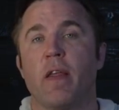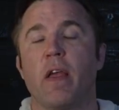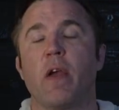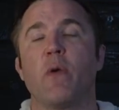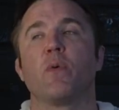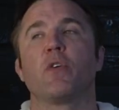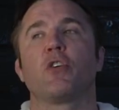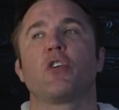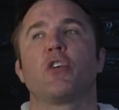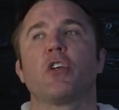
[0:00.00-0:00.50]
It
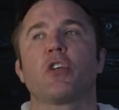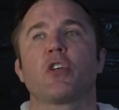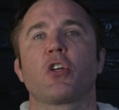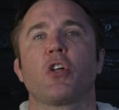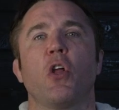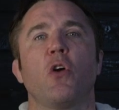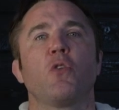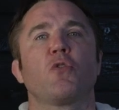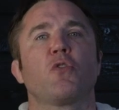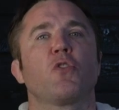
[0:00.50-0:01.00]
was just
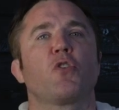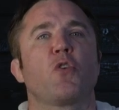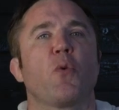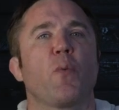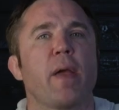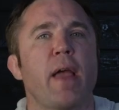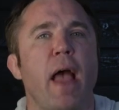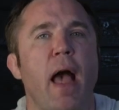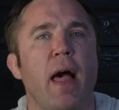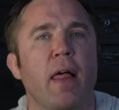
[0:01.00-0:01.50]
closer to
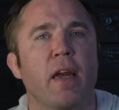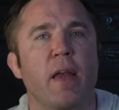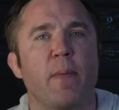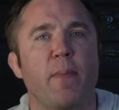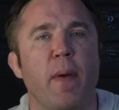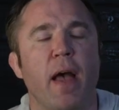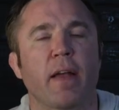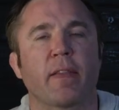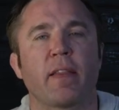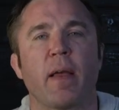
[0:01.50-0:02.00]
reality
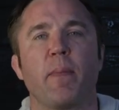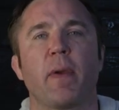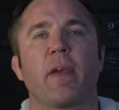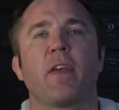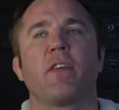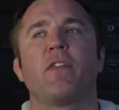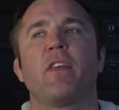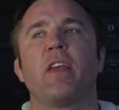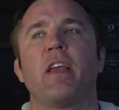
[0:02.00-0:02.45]
back then because